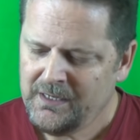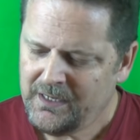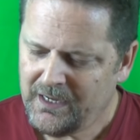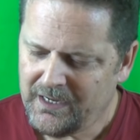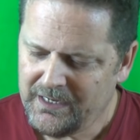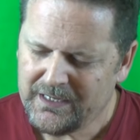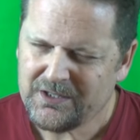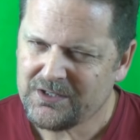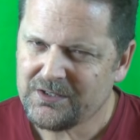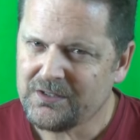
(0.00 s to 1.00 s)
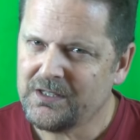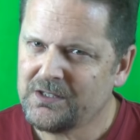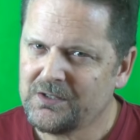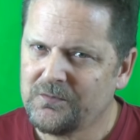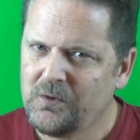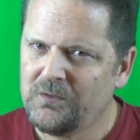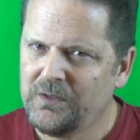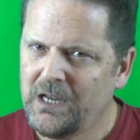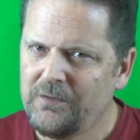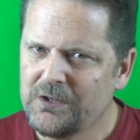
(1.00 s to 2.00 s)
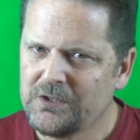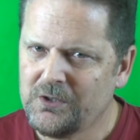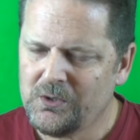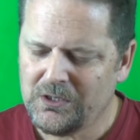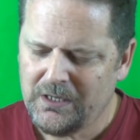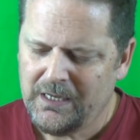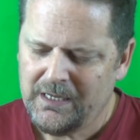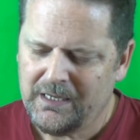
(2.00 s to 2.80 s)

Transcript: it's, it's four or five years old.